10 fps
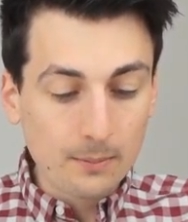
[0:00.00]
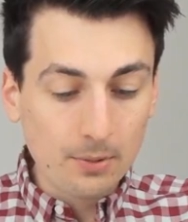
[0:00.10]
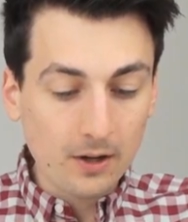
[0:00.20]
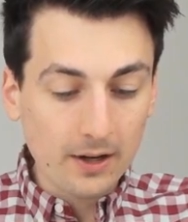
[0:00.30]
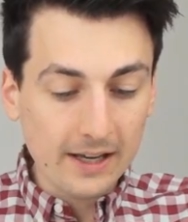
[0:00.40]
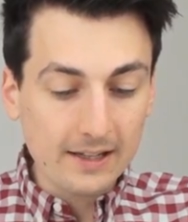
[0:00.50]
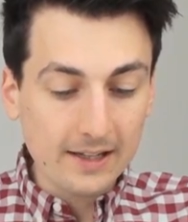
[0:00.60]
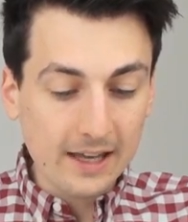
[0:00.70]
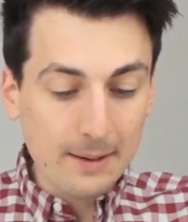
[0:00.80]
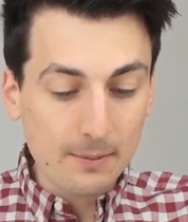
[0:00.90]
Plug in the
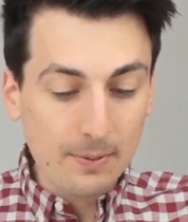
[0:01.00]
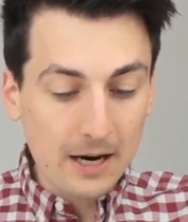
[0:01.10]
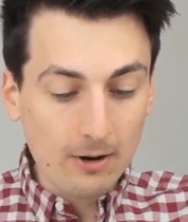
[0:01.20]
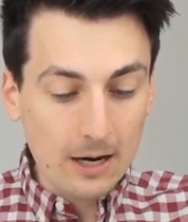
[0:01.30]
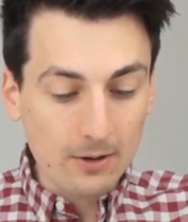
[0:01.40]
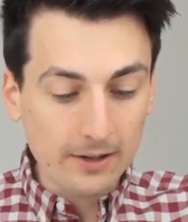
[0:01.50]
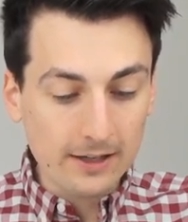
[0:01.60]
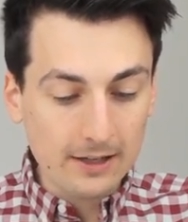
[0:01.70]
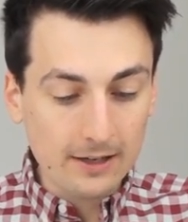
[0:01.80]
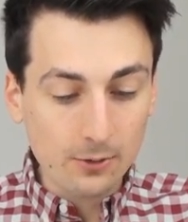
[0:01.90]
camera to the power outlet
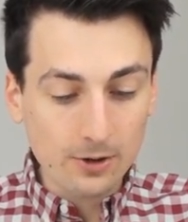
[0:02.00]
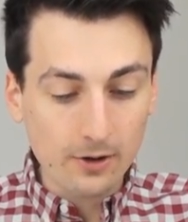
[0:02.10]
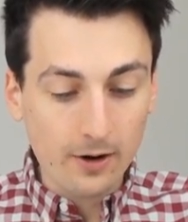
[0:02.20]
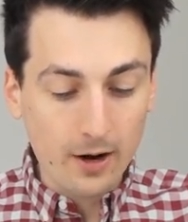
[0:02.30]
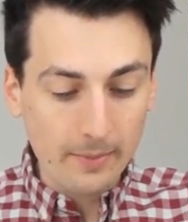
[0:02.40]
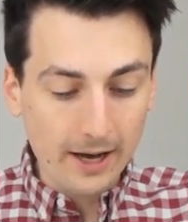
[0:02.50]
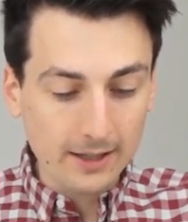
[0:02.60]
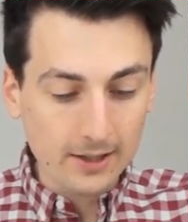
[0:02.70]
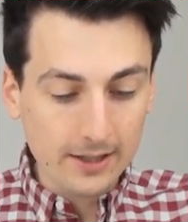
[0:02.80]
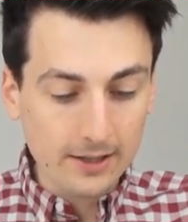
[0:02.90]
and it'll turn on
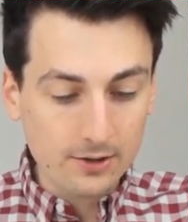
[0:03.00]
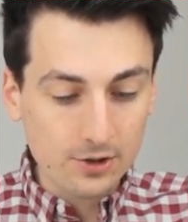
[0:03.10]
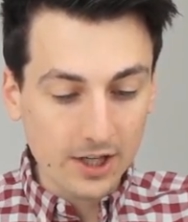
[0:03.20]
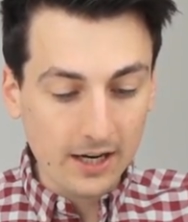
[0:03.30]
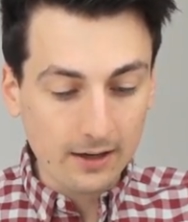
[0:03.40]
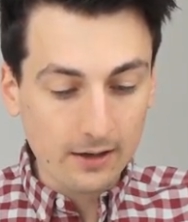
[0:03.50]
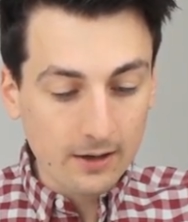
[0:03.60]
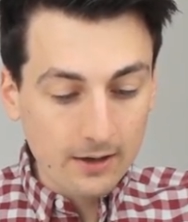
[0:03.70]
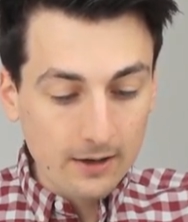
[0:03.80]
automatically. Check.